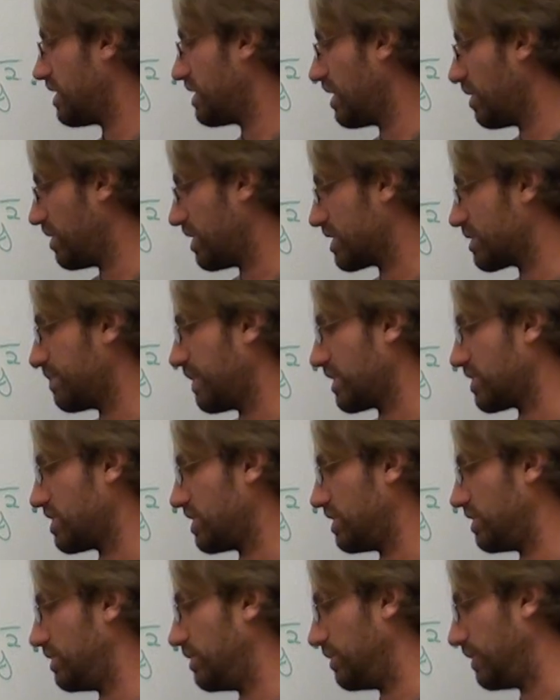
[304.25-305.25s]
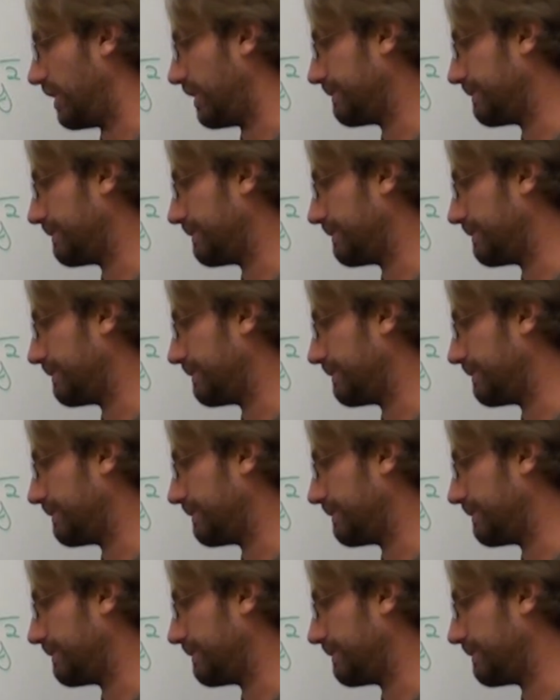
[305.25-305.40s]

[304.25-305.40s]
It would expect you to do